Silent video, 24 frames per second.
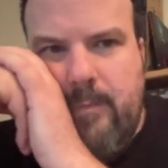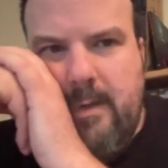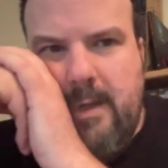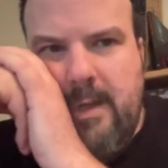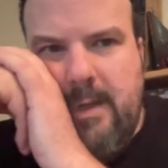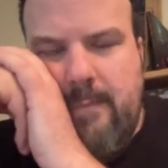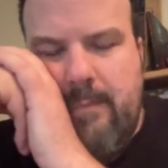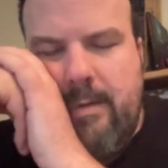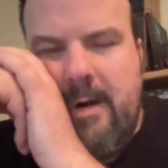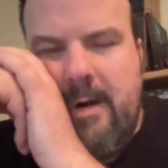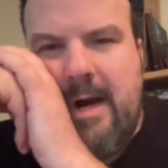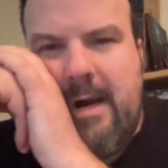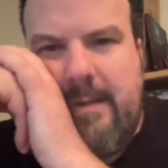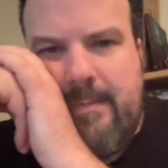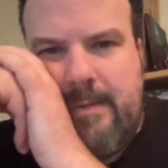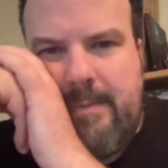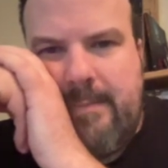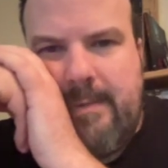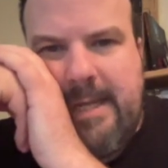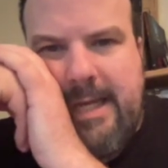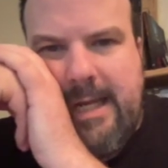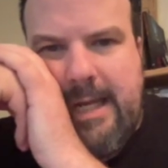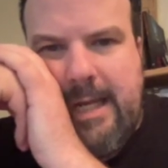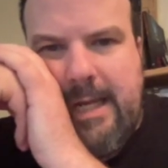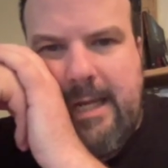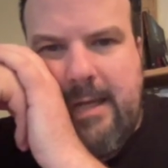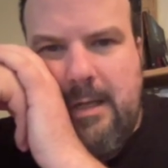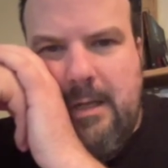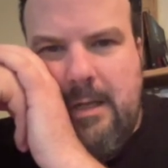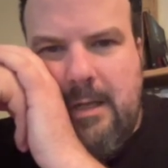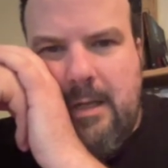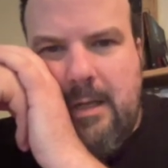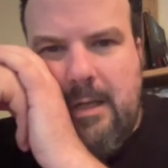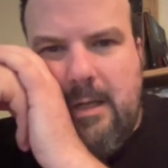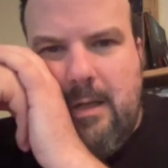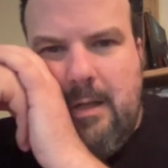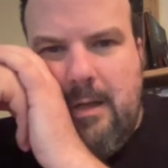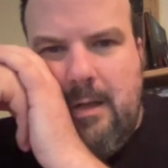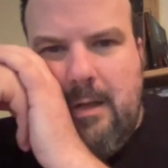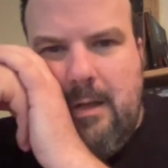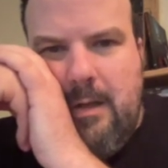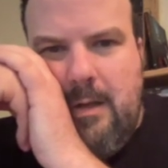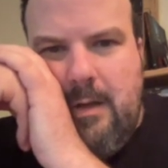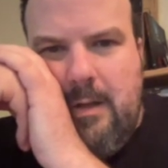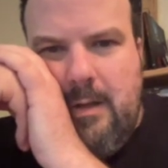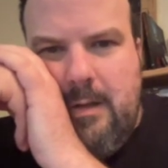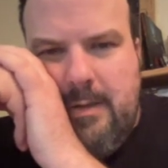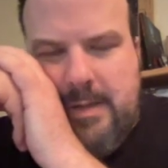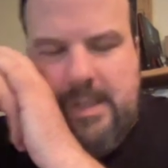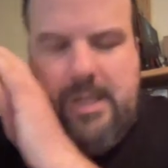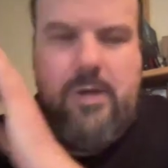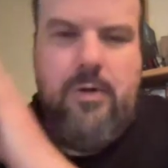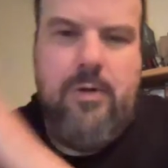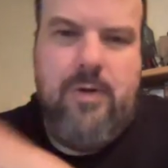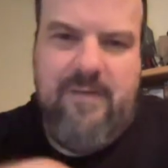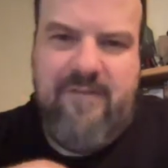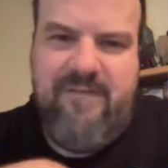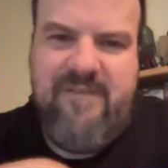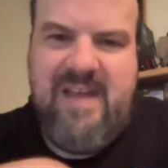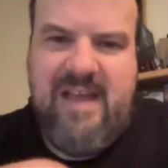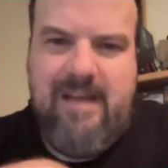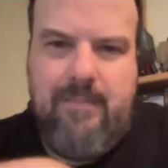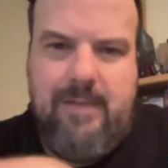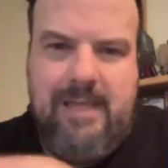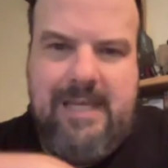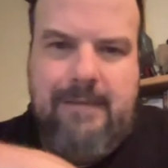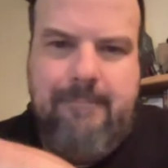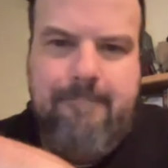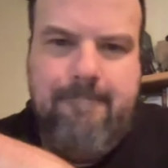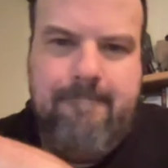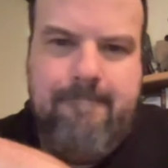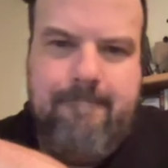and probably the Unit family.